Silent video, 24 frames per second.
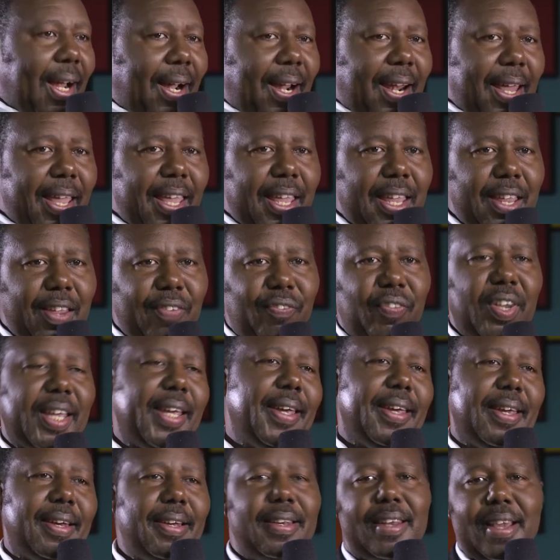live
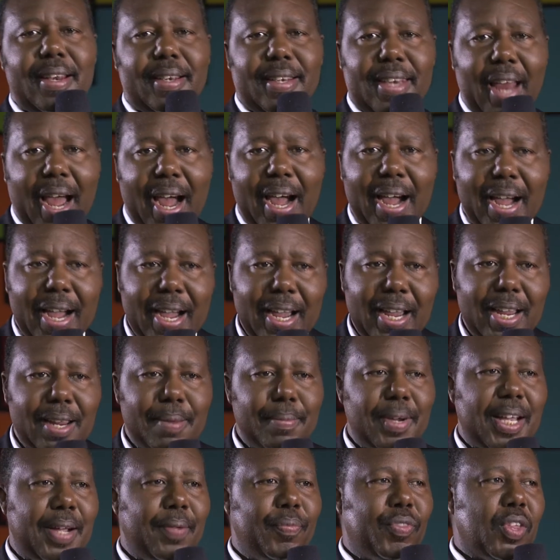in the
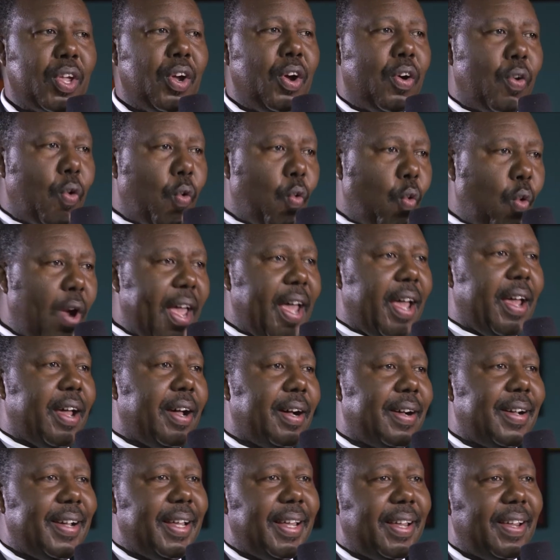time
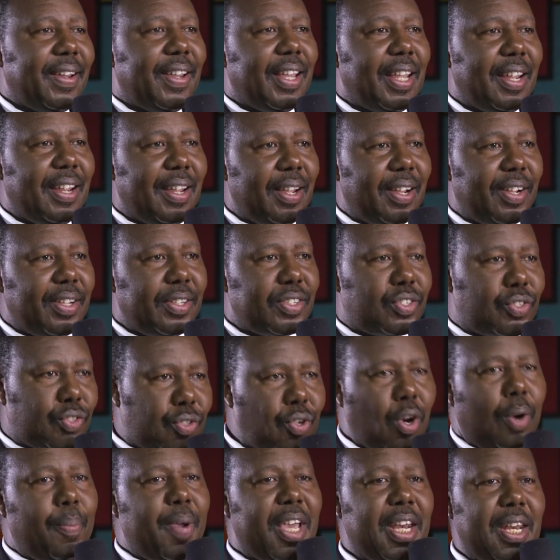where
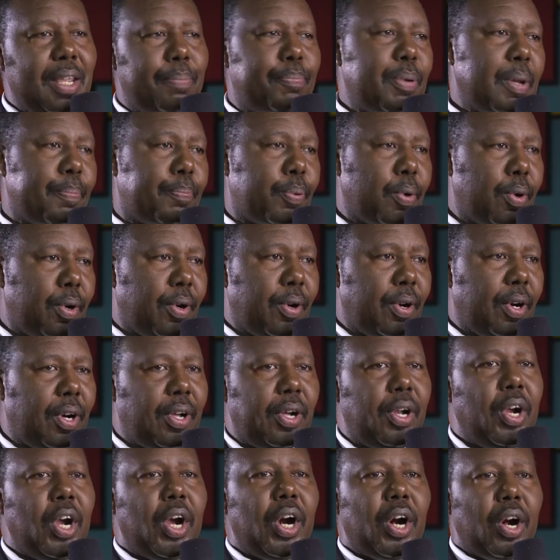so many
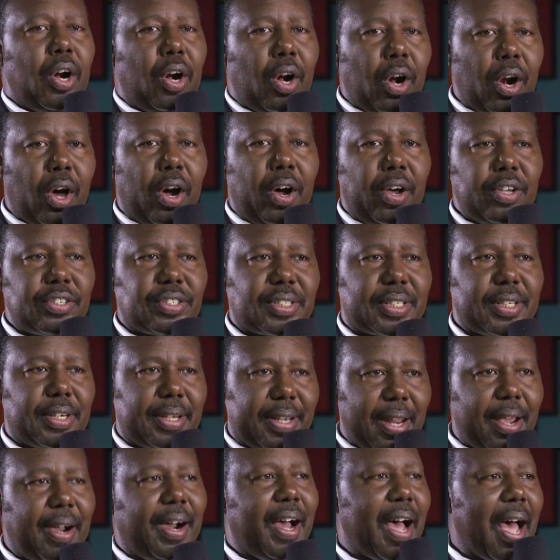people lost
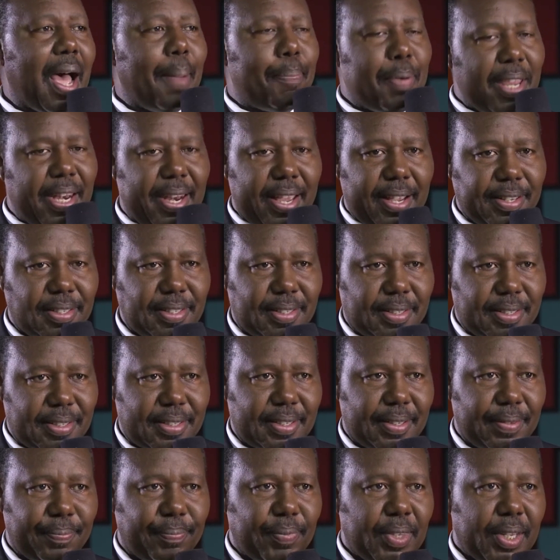their
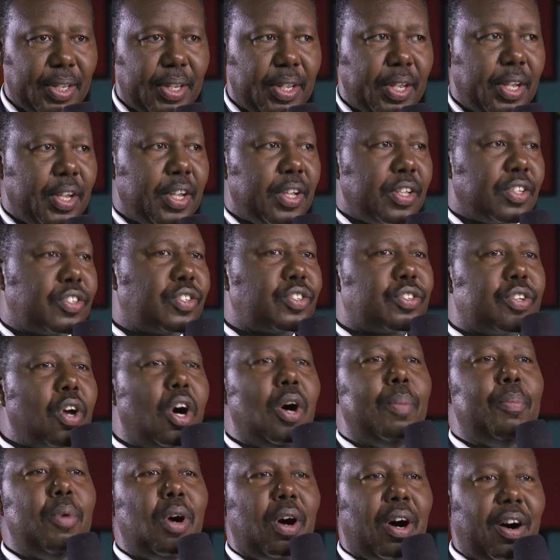happiness.
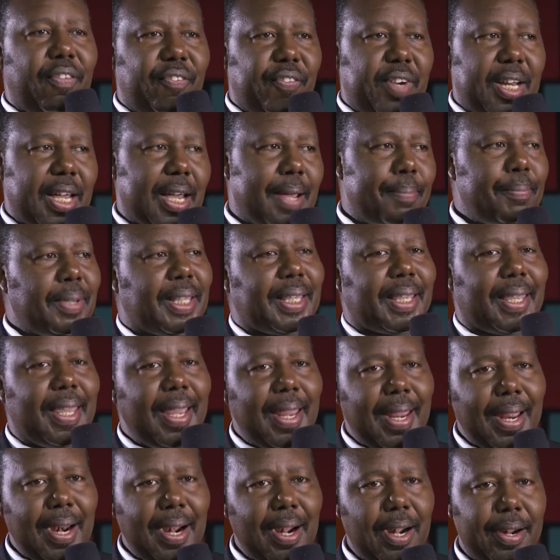Some of them
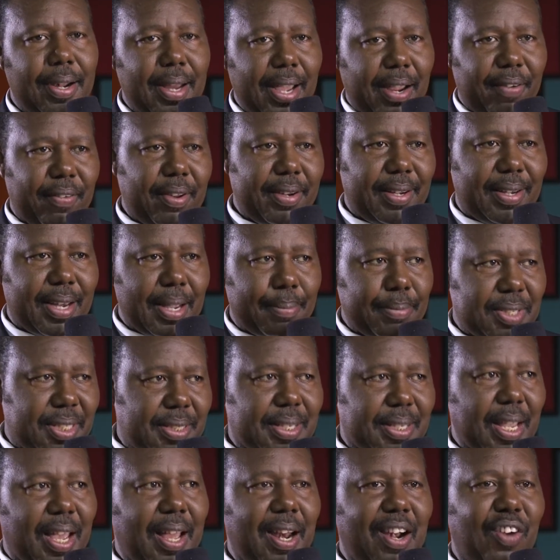killed
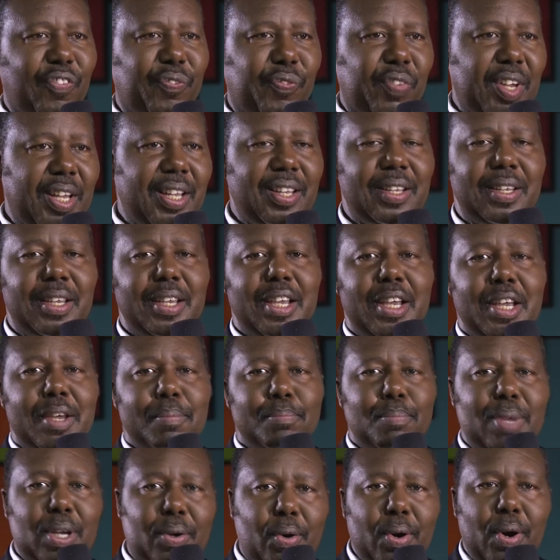themselves
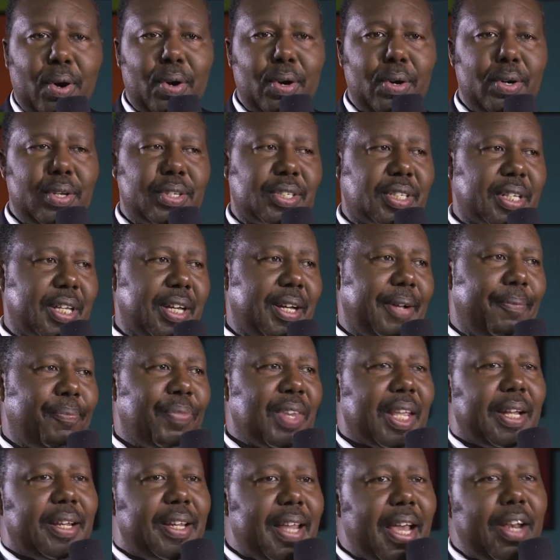because
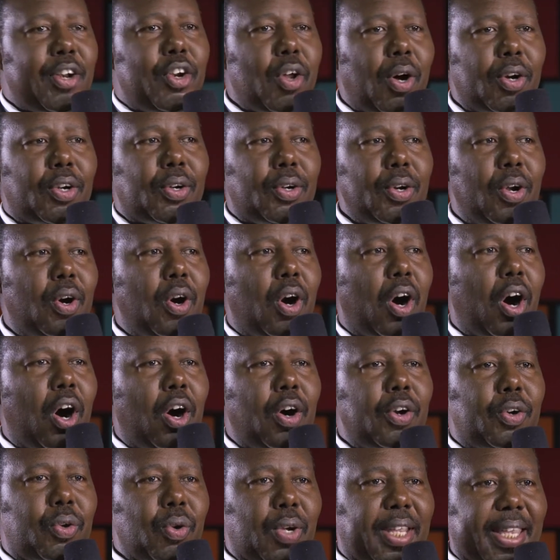they don't know how
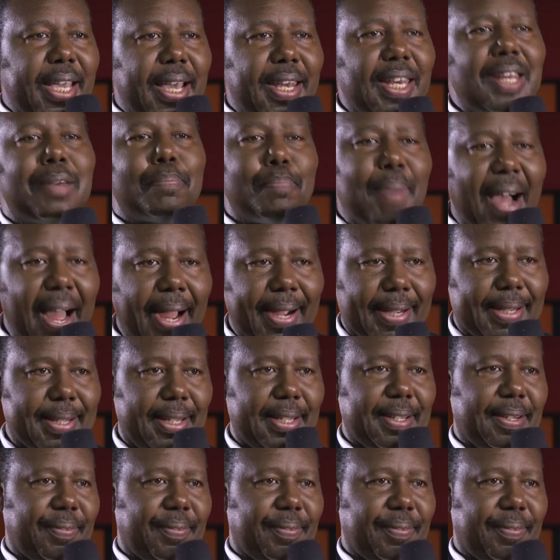to get it back.